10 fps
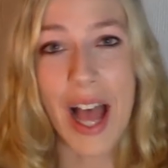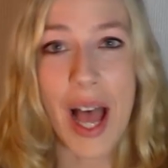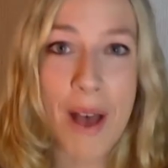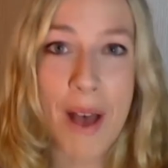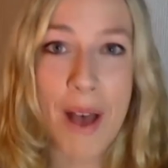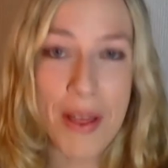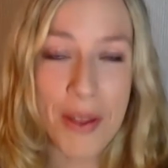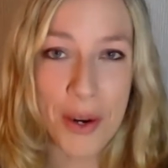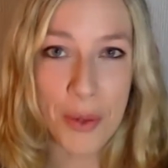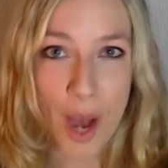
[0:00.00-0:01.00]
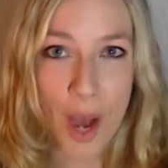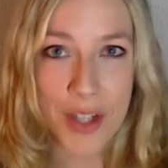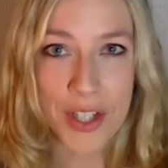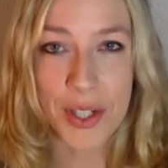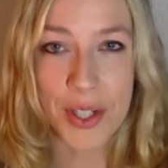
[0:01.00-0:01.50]
a mother
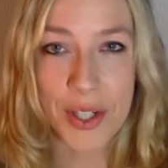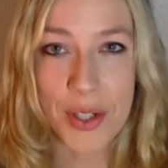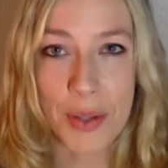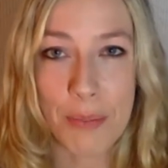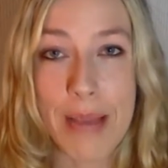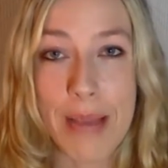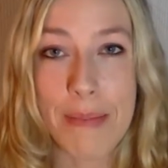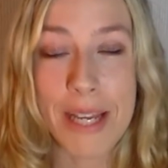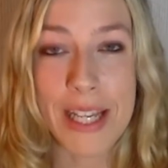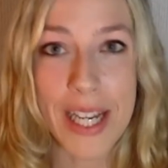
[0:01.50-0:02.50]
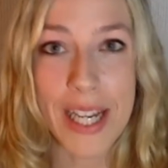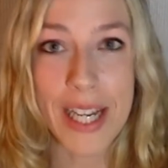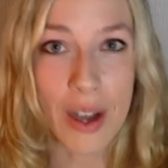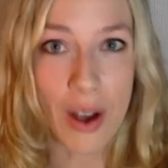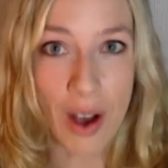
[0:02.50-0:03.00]
watches her baby like
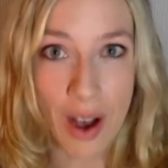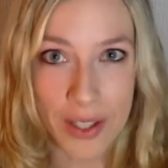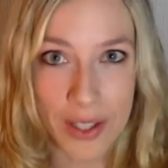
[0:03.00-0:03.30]
a hawk.